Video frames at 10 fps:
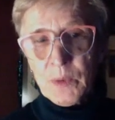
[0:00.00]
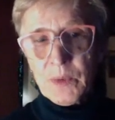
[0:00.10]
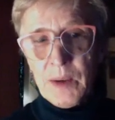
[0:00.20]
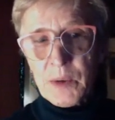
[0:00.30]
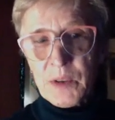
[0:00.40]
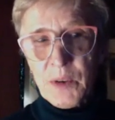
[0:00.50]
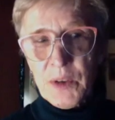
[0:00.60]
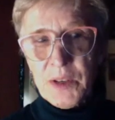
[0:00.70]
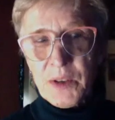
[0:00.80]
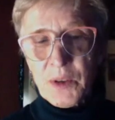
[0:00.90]
I was 30
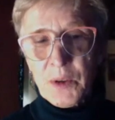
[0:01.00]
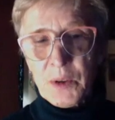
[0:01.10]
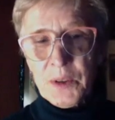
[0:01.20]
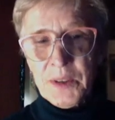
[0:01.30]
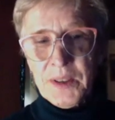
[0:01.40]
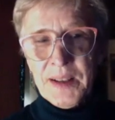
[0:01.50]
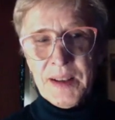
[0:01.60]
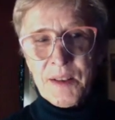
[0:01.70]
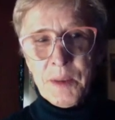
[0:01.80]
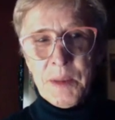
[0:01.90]
years old
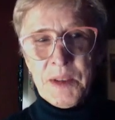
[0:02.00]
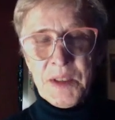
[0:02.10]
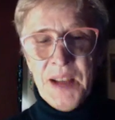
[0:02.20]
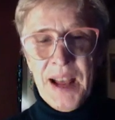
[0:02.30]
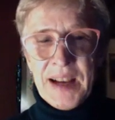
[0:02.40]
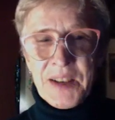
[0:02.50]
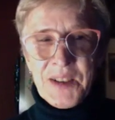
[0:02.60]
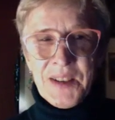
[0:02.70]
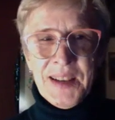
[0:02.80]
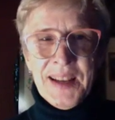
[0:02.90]
from his attacks.